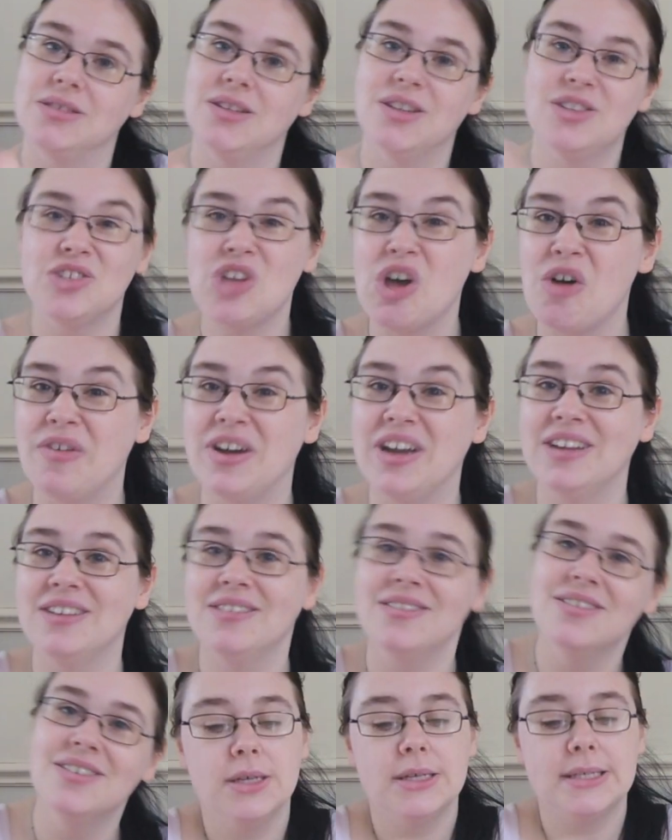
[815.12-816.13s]
Sorry.
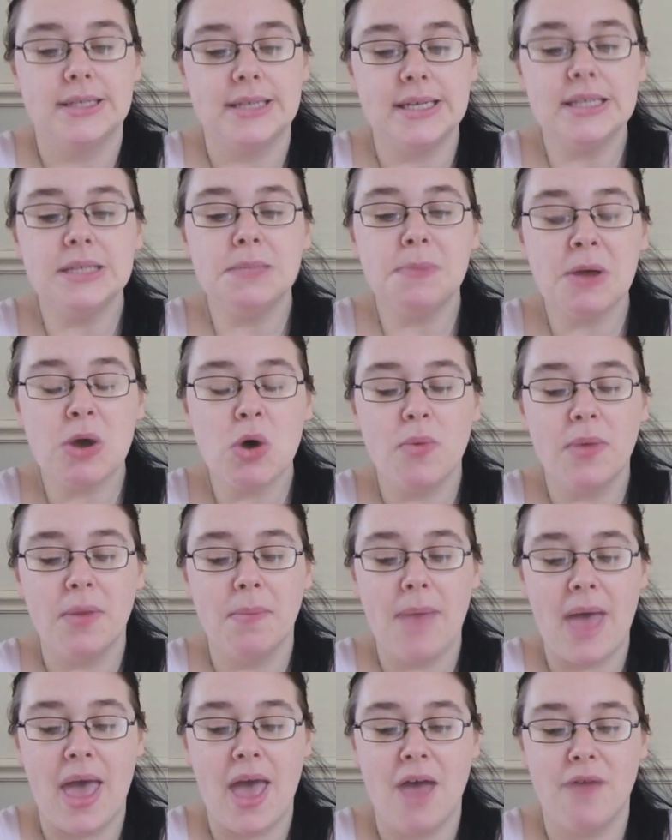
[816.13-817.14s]
Since becoming
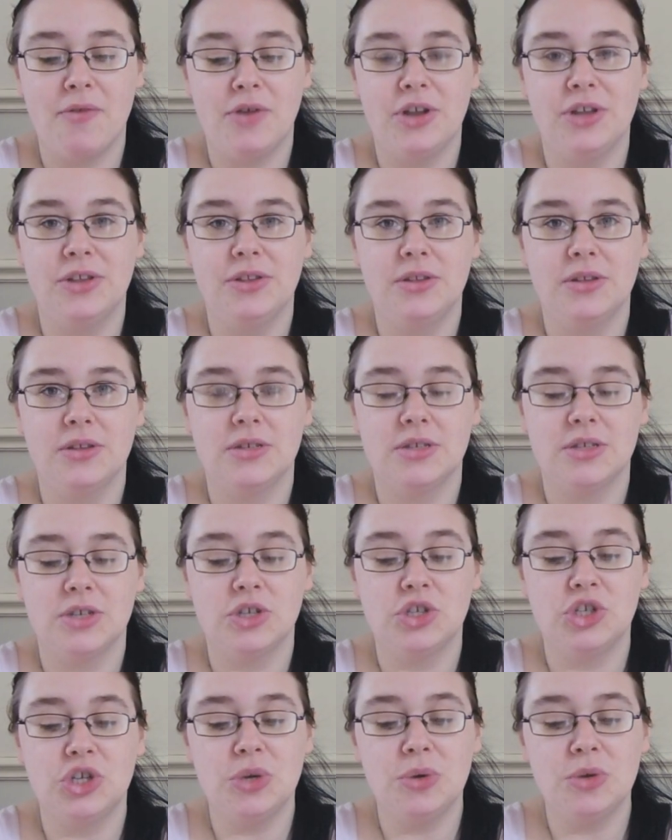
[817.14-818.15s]
parents,
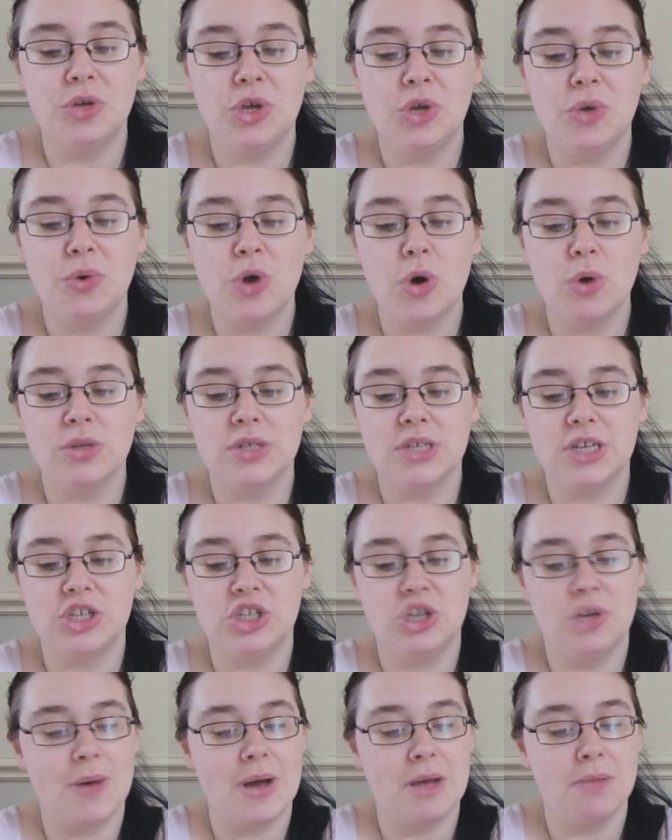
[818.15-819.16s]
do you notice
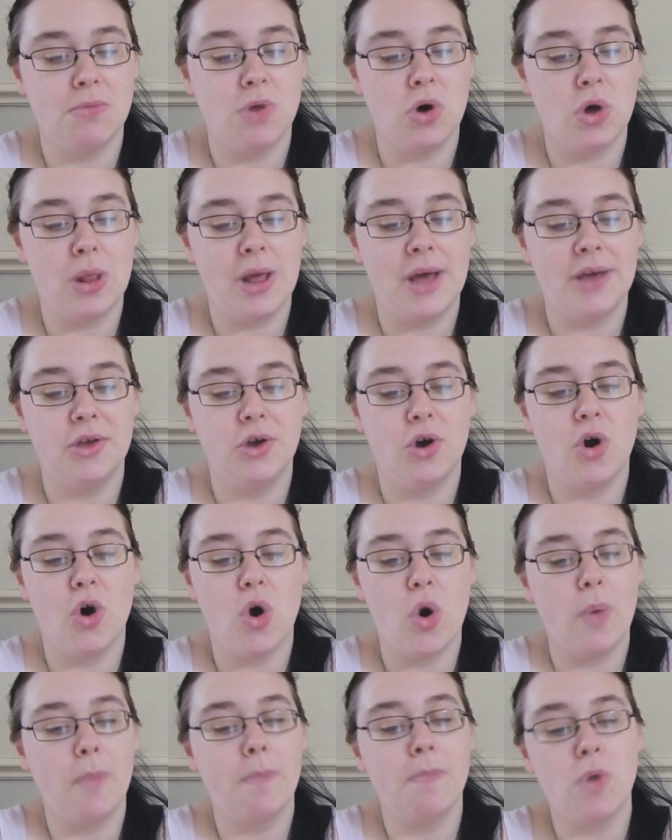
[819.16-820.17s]
you act more like your
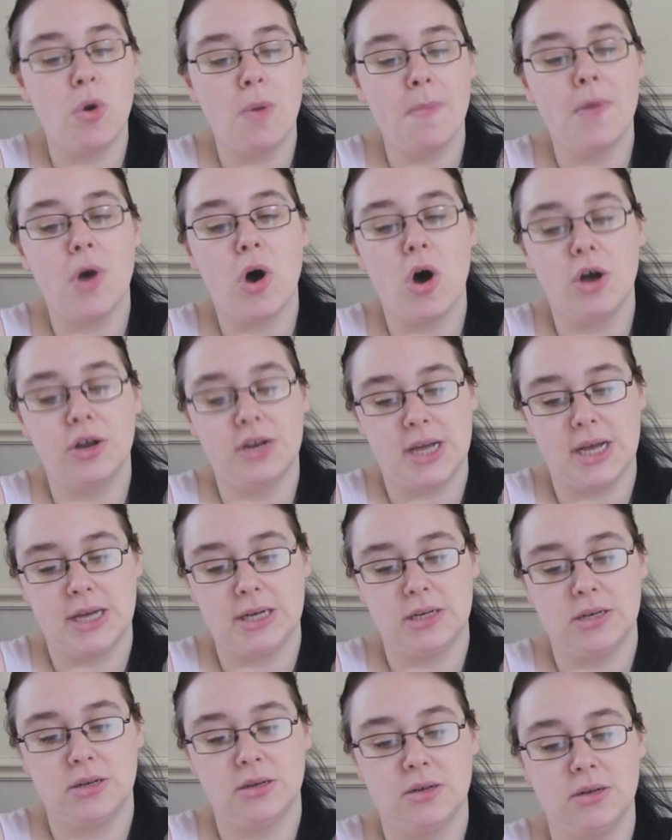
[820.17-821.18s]
own mum or
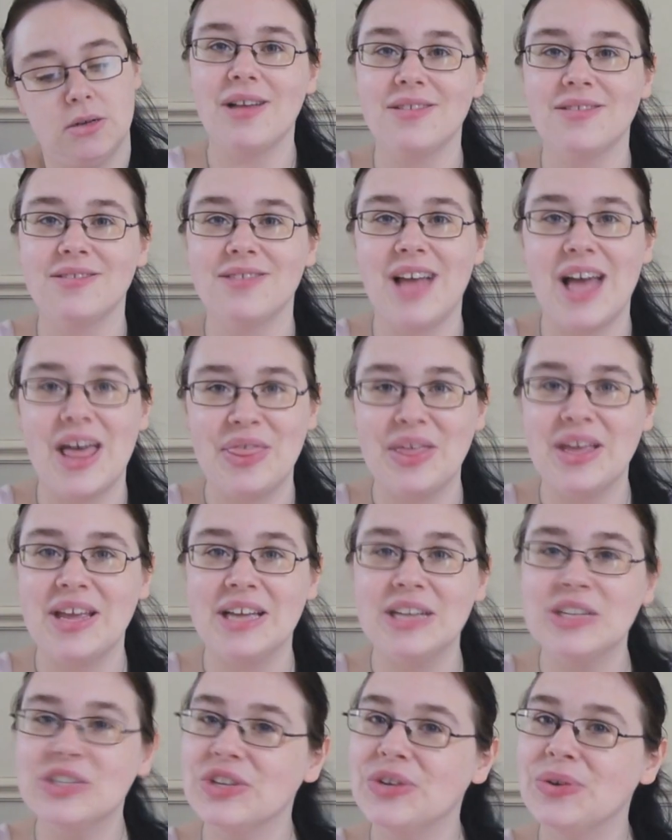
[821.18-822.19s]
dad? I
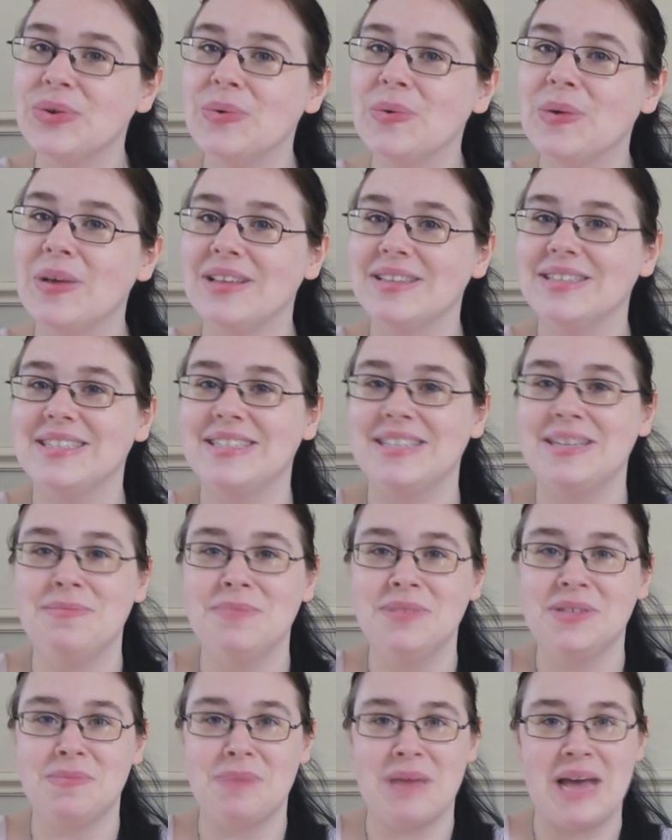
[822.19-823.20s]
think I do
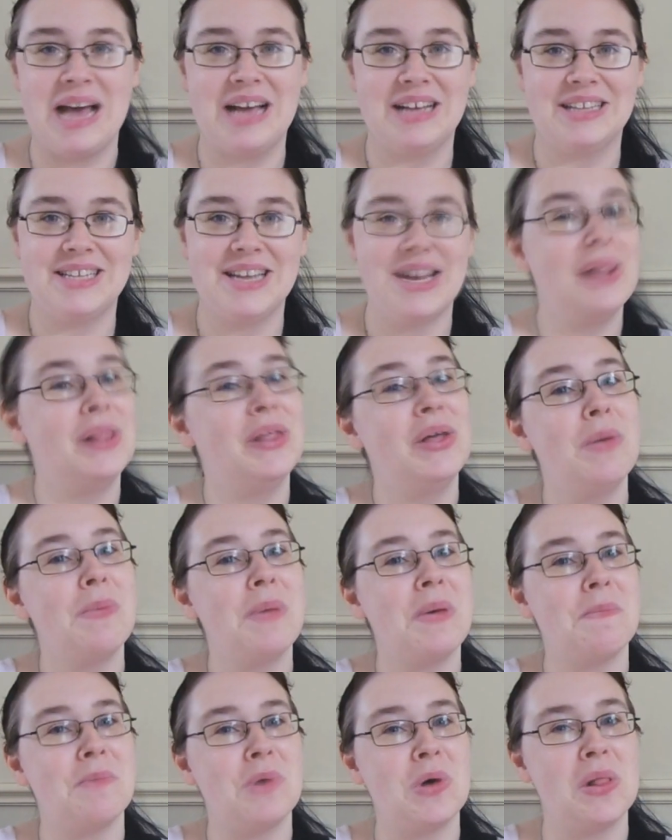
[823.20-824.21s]
seem to be acting a little
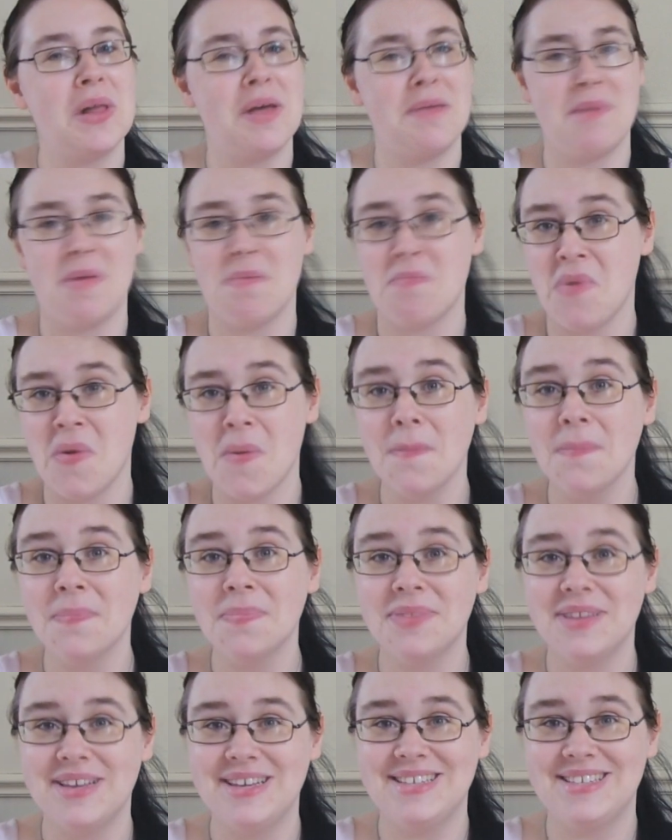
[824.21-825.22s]
bit more like my mum
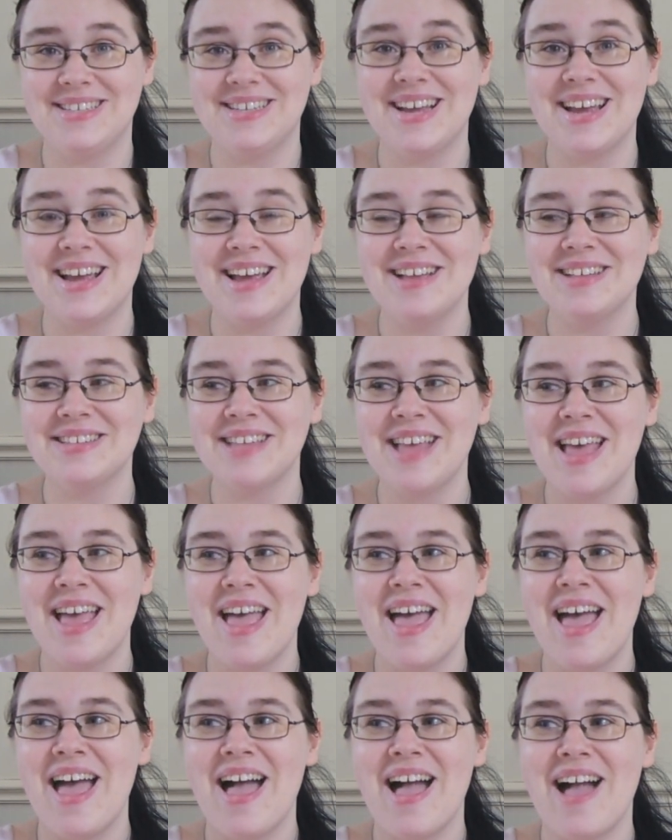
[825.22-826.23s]
these days.
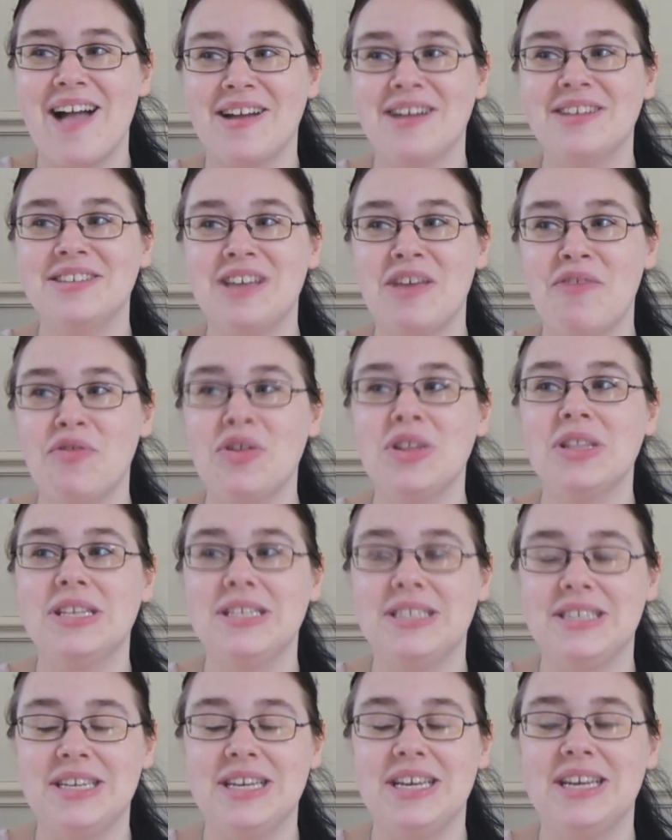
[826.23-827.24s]
I can definitely
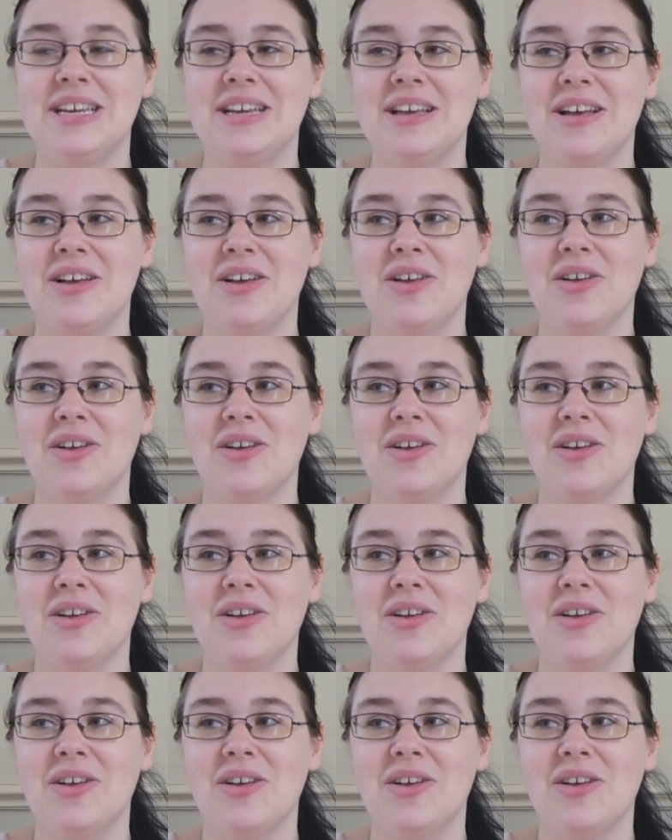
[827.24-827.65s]
see